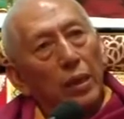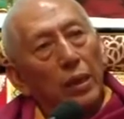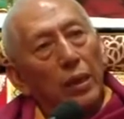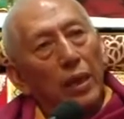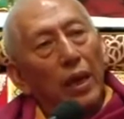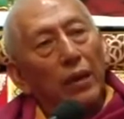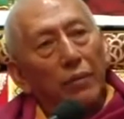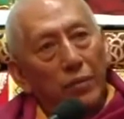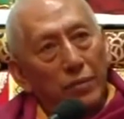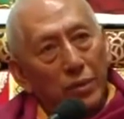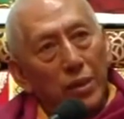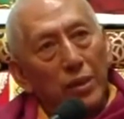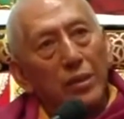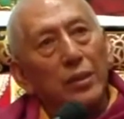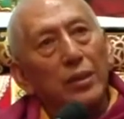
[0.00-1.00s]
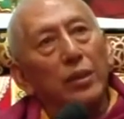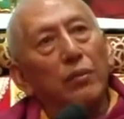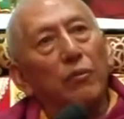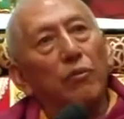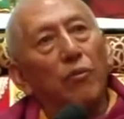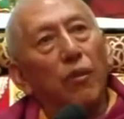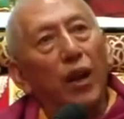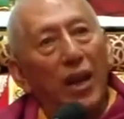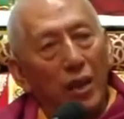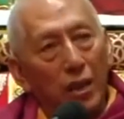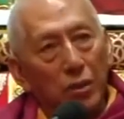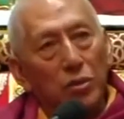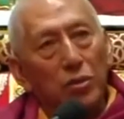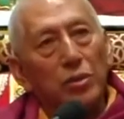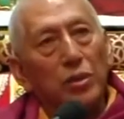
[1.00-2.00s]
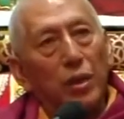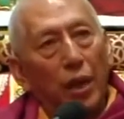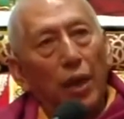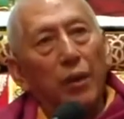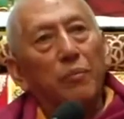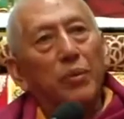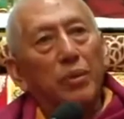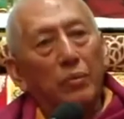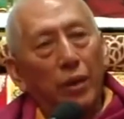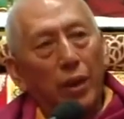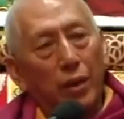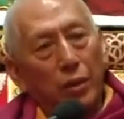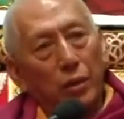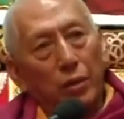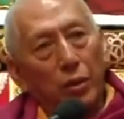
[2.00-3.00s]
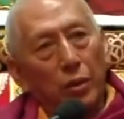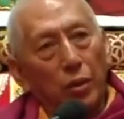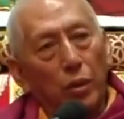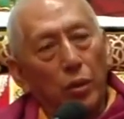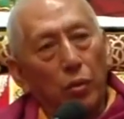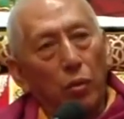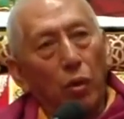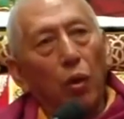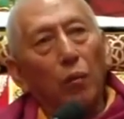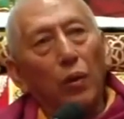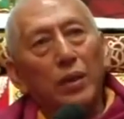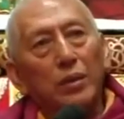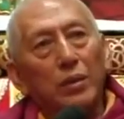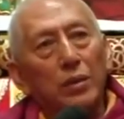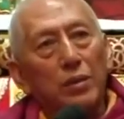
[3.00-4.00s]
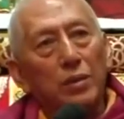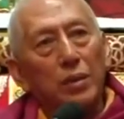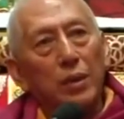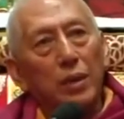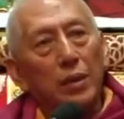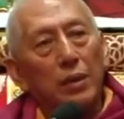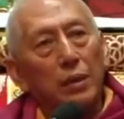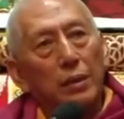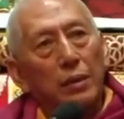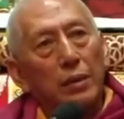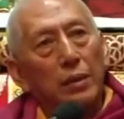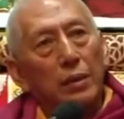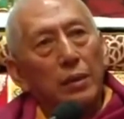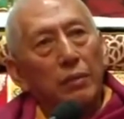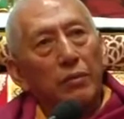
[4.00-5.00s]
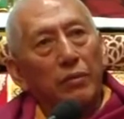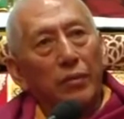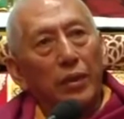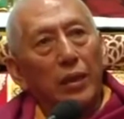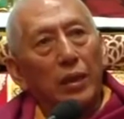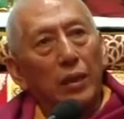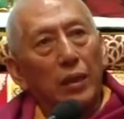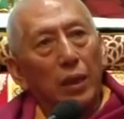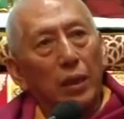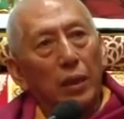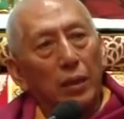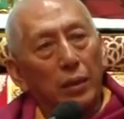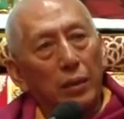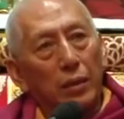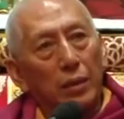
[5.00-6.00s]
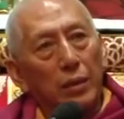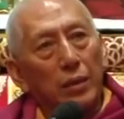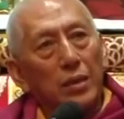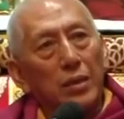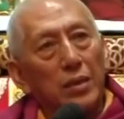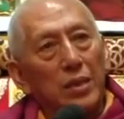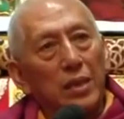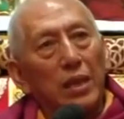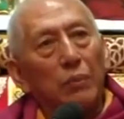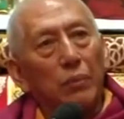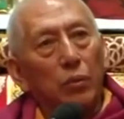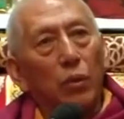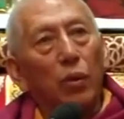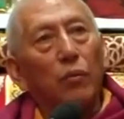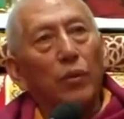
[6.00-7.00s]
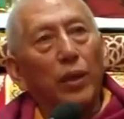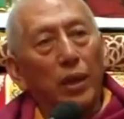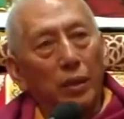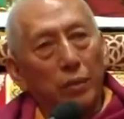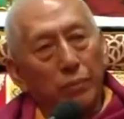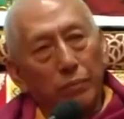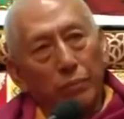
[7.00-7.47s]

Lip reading: life-threatening violence everywhere. No one is feel safe nowhere.